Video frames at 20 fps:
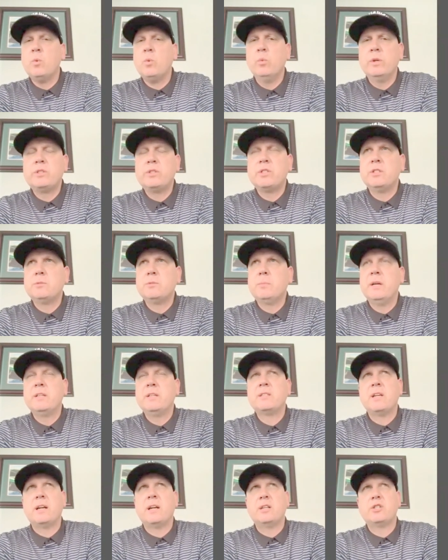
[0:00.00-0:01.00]
which is
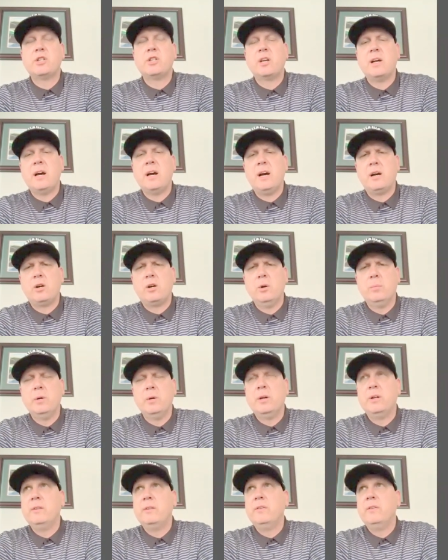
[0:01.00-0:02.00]
based out of Chicago,
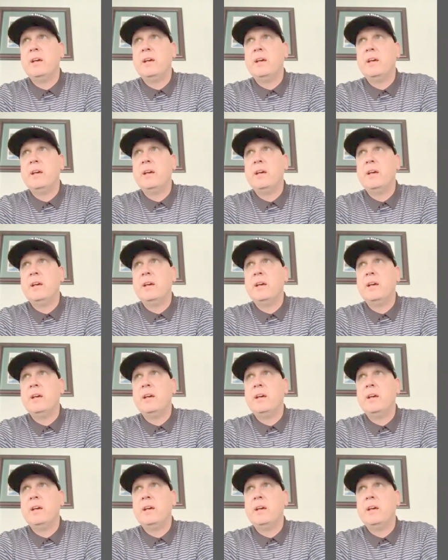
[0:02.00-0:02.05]
but